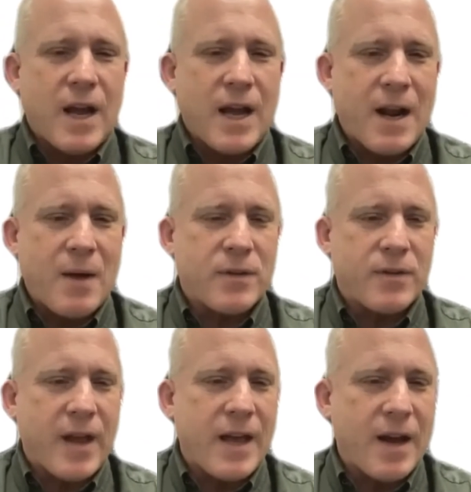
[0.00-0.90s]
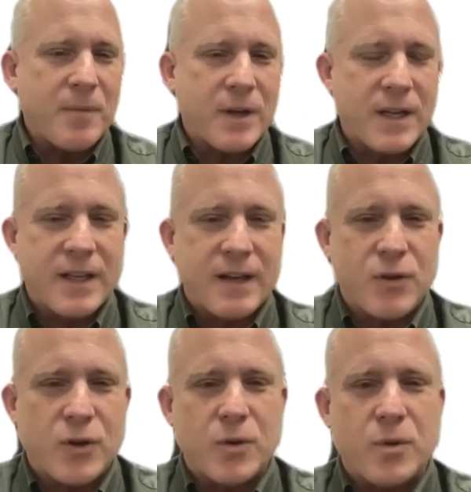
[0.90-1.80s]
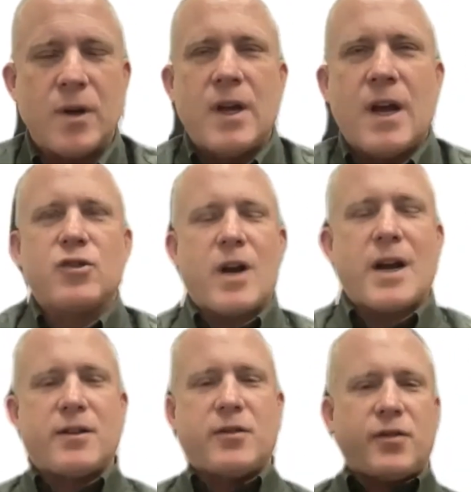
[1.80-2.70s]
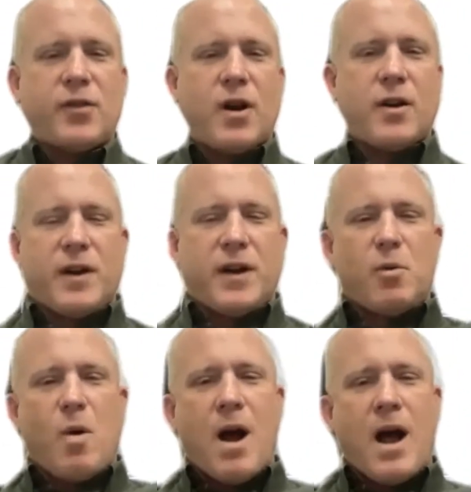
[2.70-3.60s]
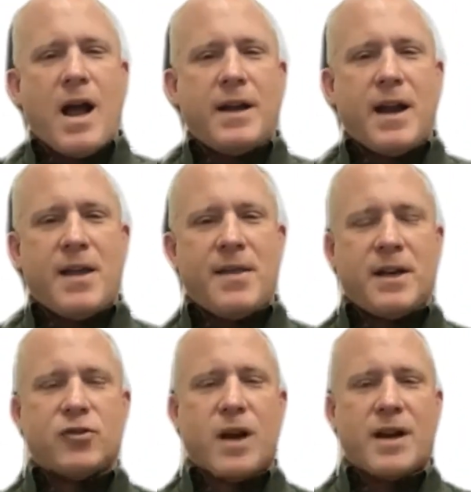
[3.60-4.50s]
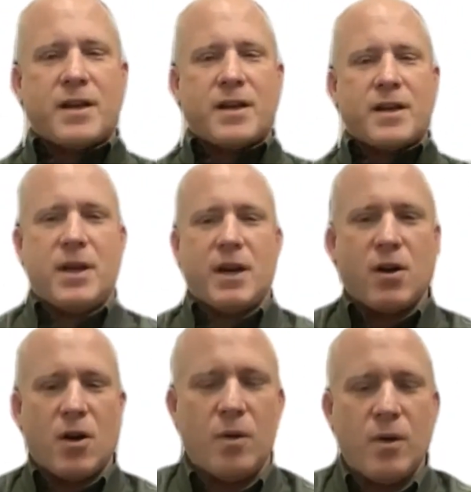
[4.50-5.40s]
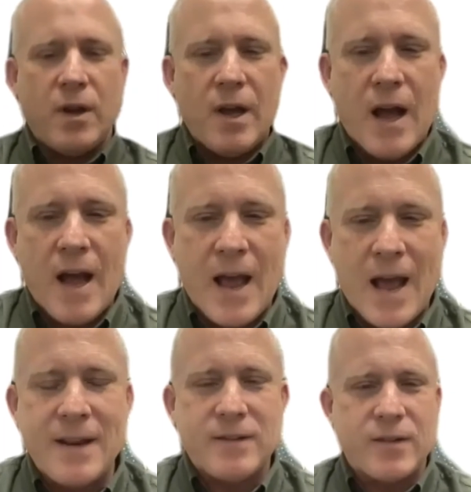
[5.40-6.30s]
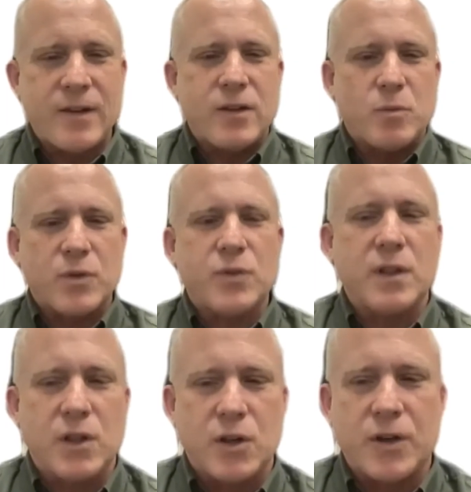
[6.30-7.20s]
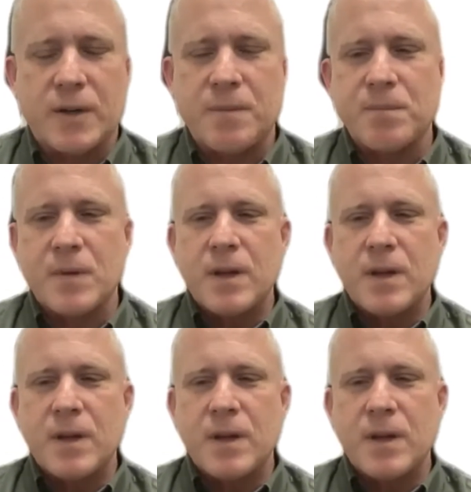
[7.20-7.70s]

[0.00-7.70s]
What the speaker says: And I would say, I'll try to start very wide and then I'll try to come narrow. And we're still learning.